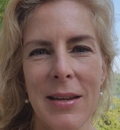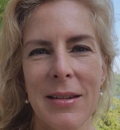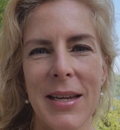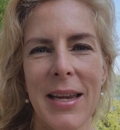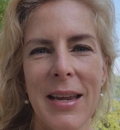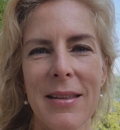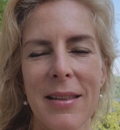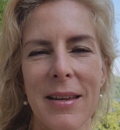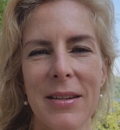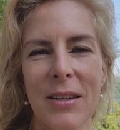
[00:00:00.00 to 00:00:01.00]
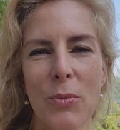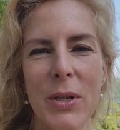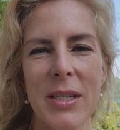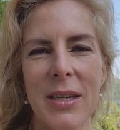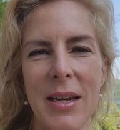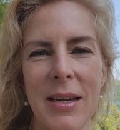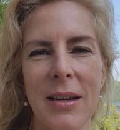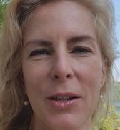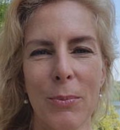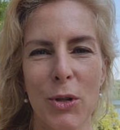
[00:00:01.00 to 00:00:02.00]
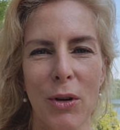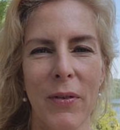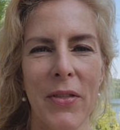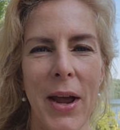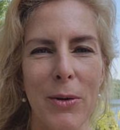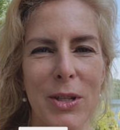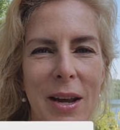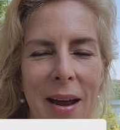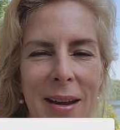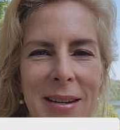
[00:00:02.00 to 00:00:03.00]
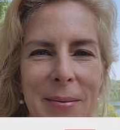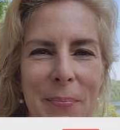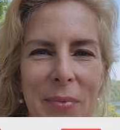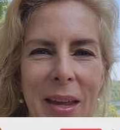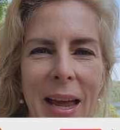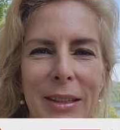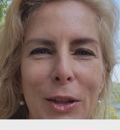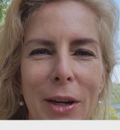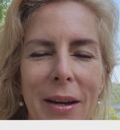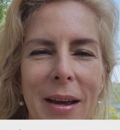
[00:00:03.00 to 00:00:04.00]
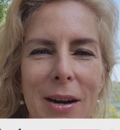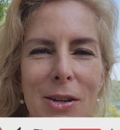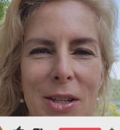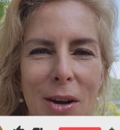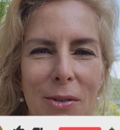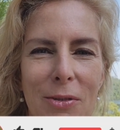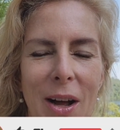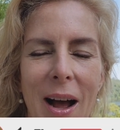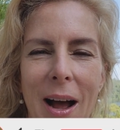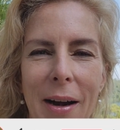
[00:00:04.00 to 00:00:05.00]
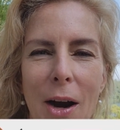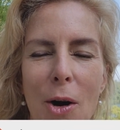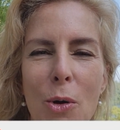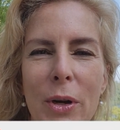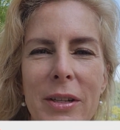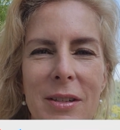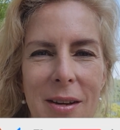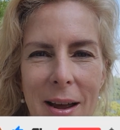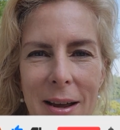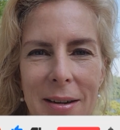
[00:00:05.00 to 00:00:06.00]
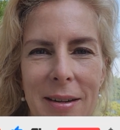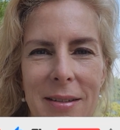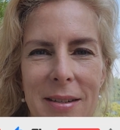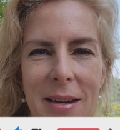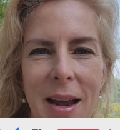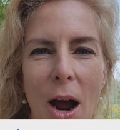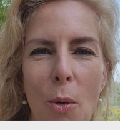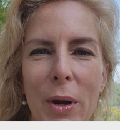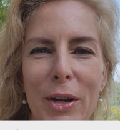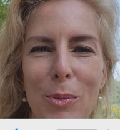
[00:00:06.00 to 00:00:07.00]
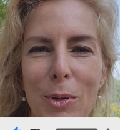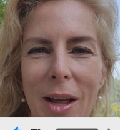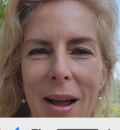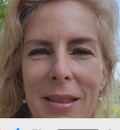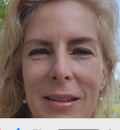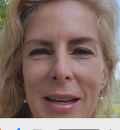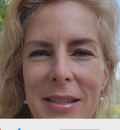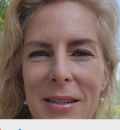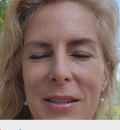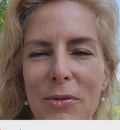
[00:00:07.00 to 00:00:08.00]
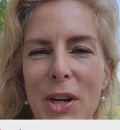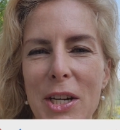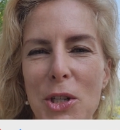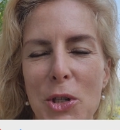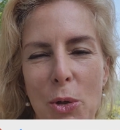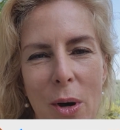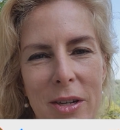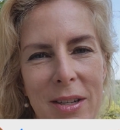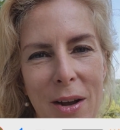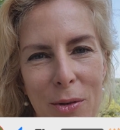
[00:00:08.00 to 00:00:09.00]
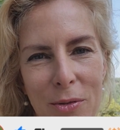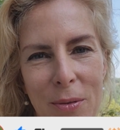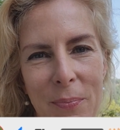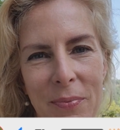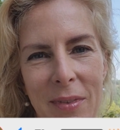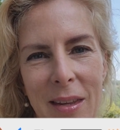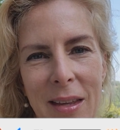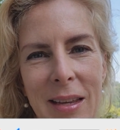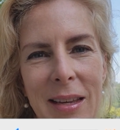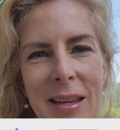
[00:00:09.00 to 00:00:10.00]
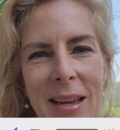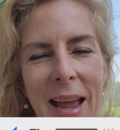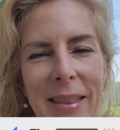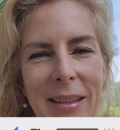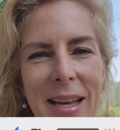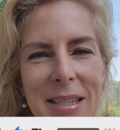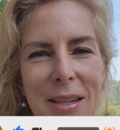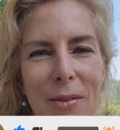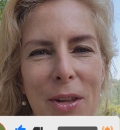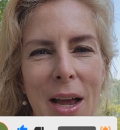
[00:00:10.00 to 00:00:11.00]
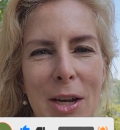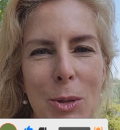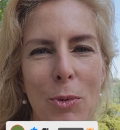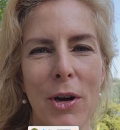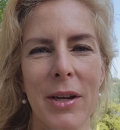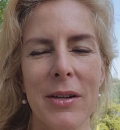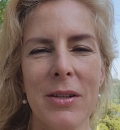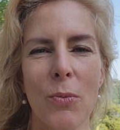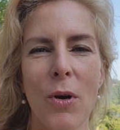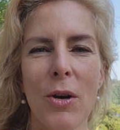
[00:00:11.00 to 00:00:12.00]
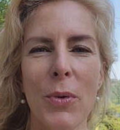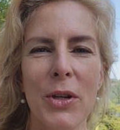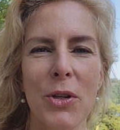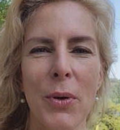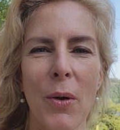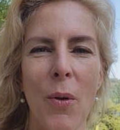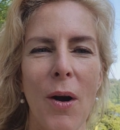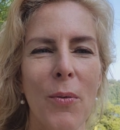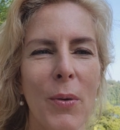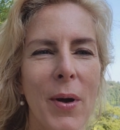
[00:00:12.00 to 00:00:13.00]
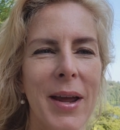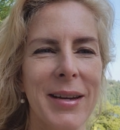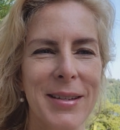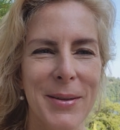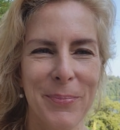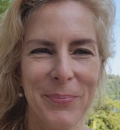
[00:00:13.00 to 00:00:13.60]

Taking the things that we see and observe on the outside and looking at ourselves on our own inside and see how we could apply the lessons of nature to ourselves. And the lesson of the osprey is, what are we doing while we wait?